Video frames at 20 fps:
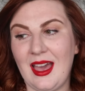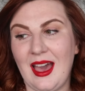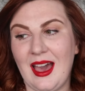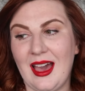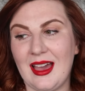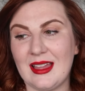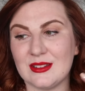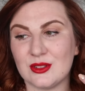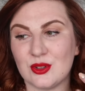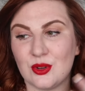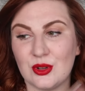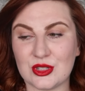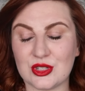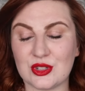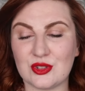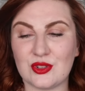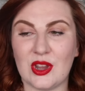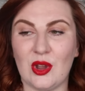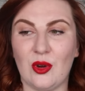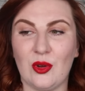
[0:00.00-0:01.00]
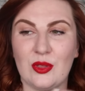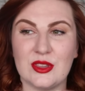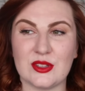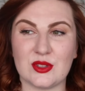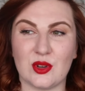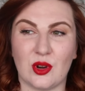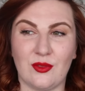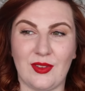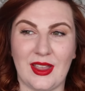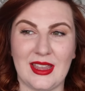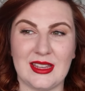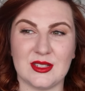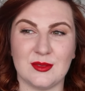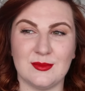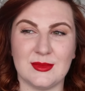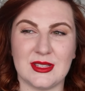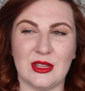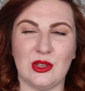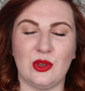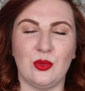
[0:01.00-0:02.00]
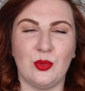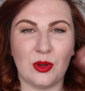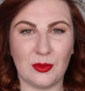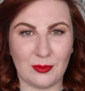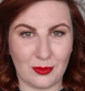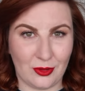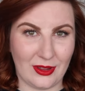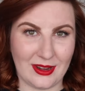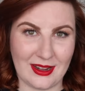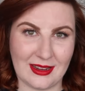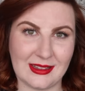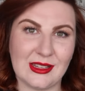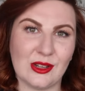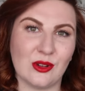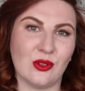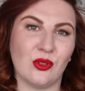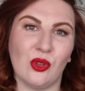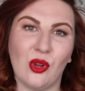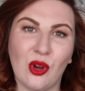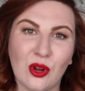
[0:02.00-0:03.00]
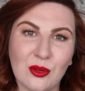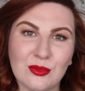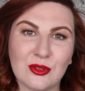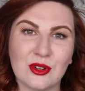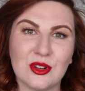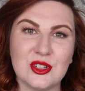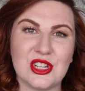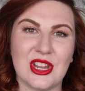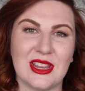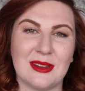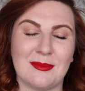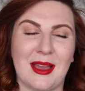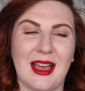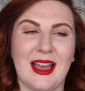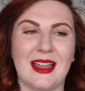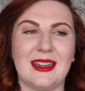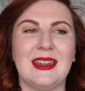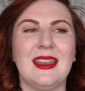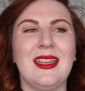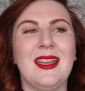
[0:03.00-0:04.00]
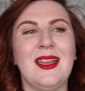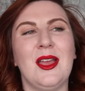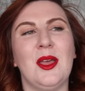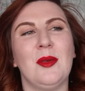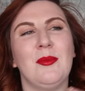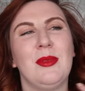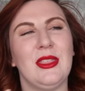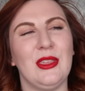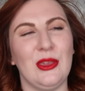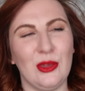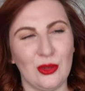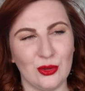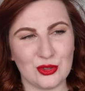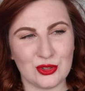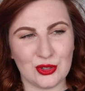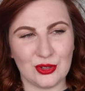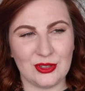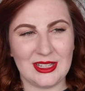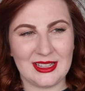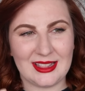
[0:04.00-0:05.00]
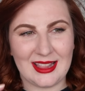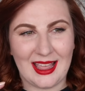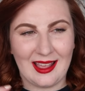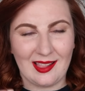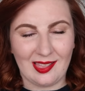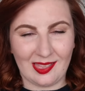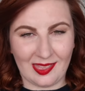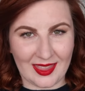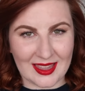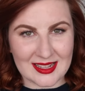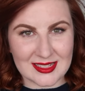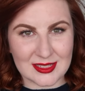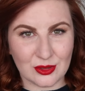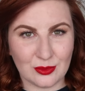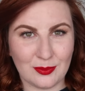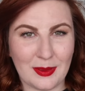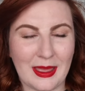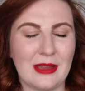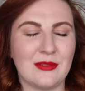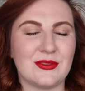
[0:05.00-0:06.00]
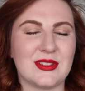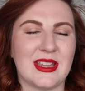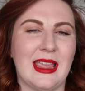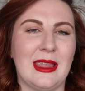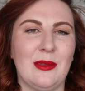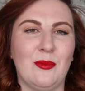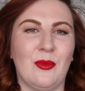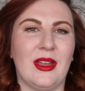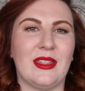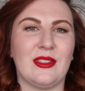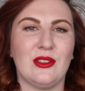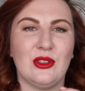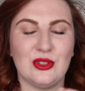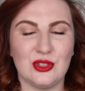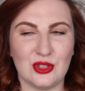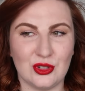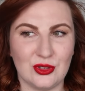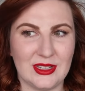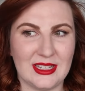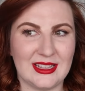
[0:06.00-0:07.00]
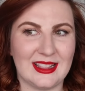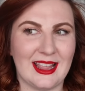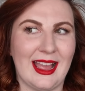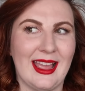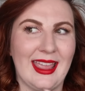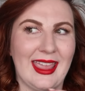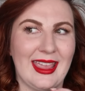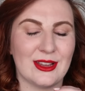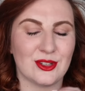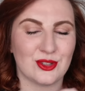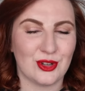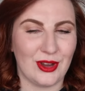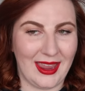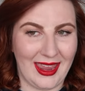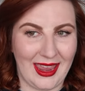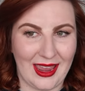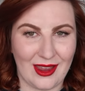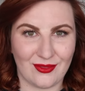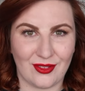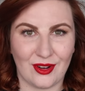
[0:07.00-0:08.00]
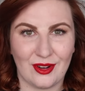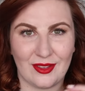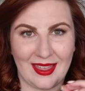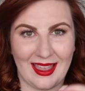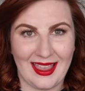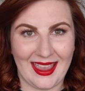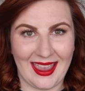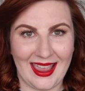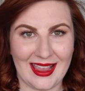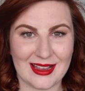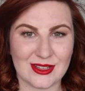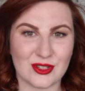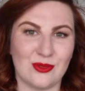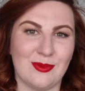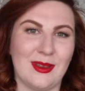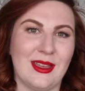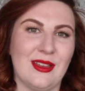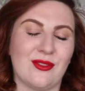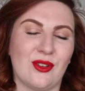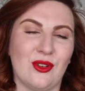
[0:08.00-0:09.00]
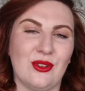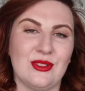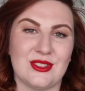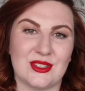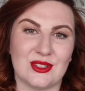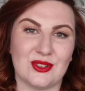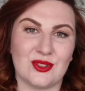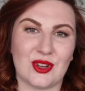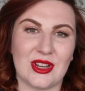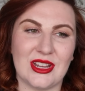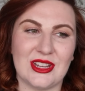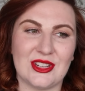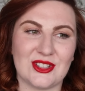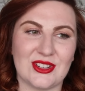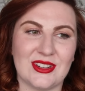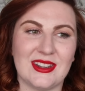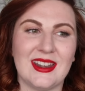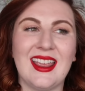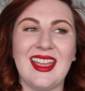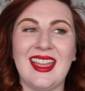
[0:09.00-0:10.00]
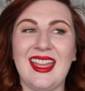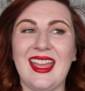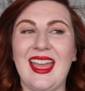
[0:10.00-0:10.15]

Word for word: and concentrate on the sort of items that you wouldn't put in a year-long project pan but that you do need that little bit of time with, you do need that extra effort, that extra bit of concentration